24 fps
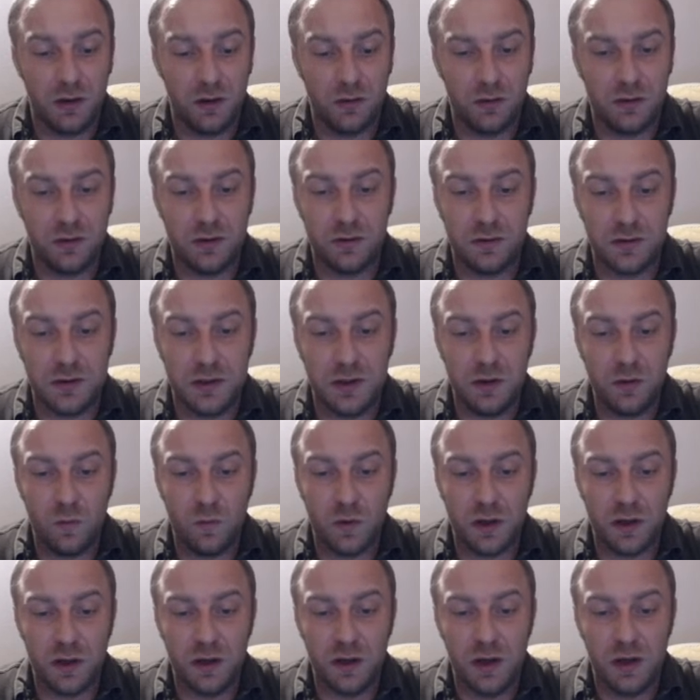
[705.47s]
uh, to
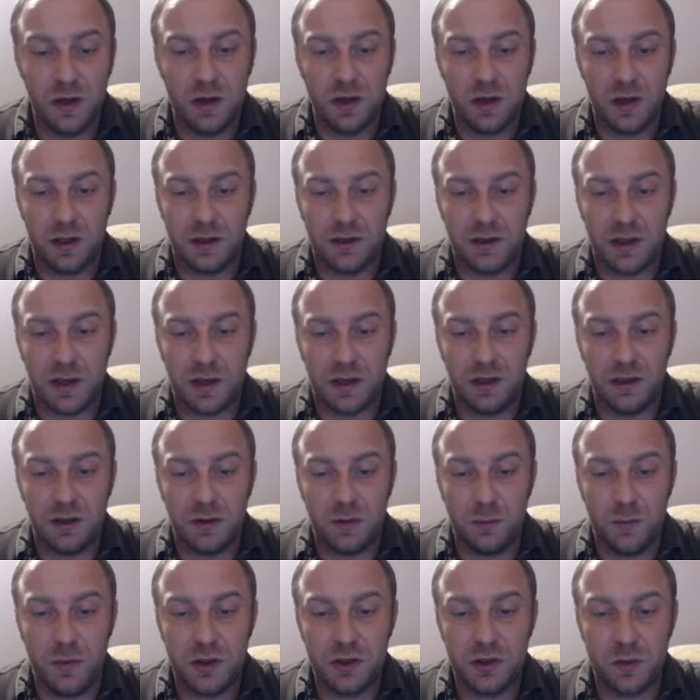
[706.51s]
c1 attacking
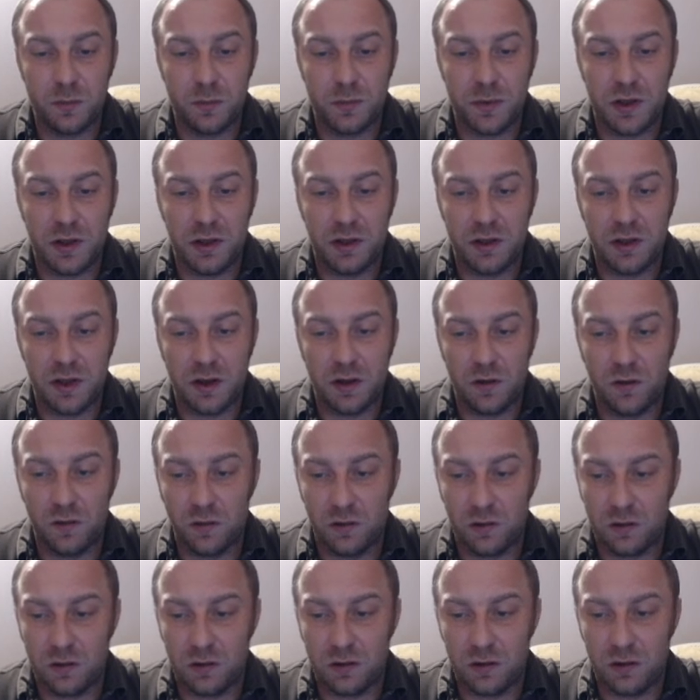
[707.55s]
the bishop and now
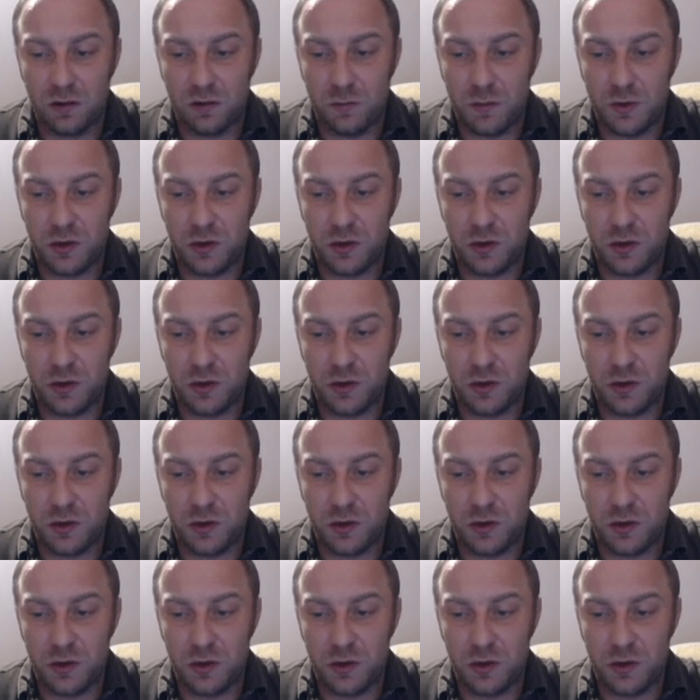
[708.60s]
uh,